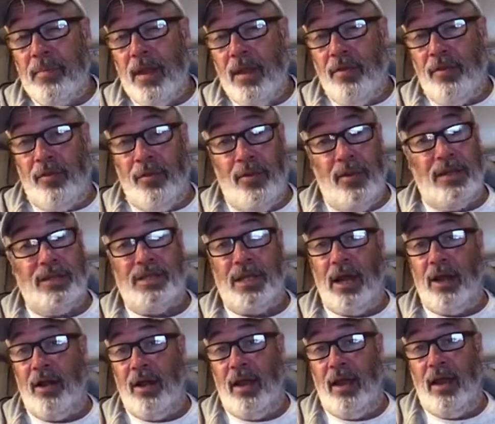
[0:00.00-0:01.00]
through this
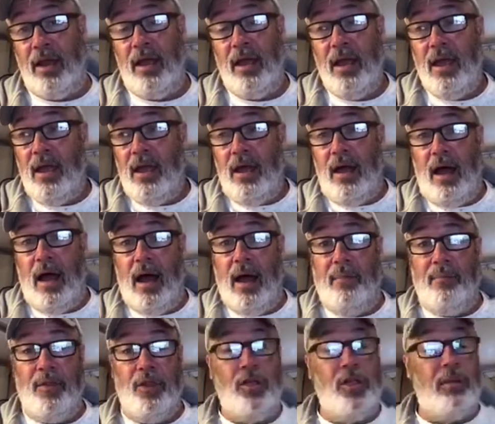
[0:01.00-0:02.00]
area,
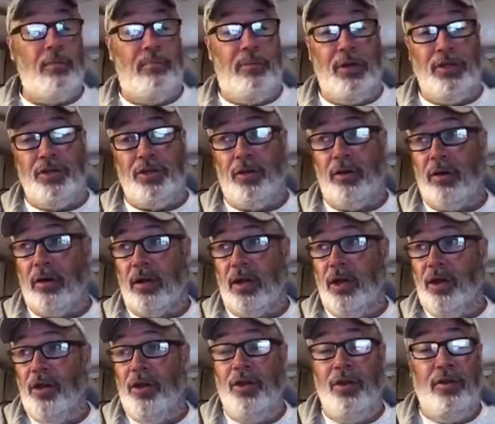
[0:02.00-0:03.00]
you can put your
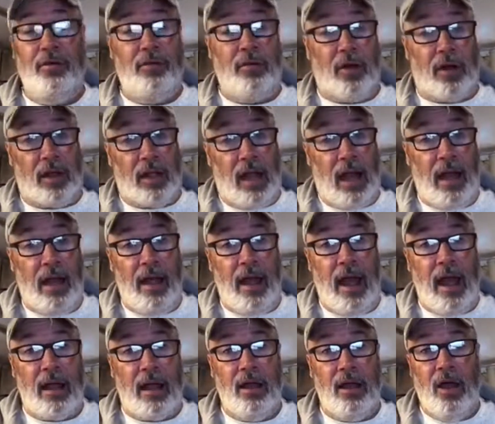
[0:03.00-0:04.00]
canoe or
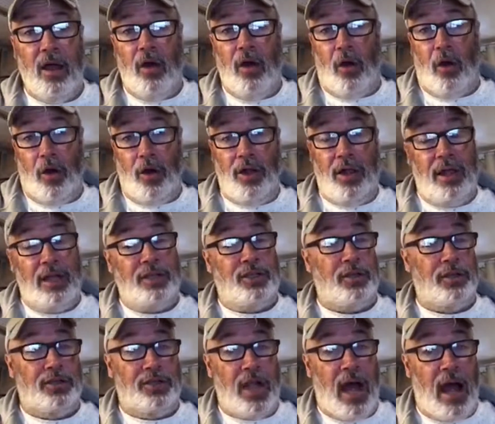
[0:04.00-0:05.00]
kayak, or you can get your
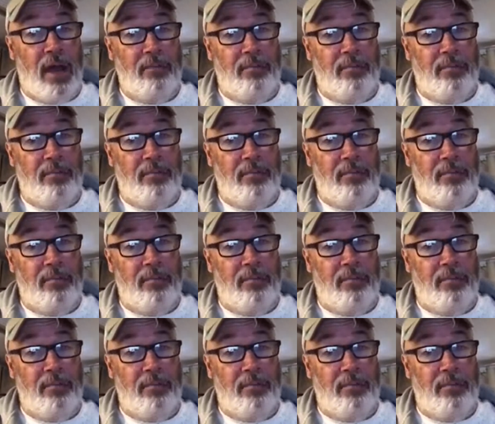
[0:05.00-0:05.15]
John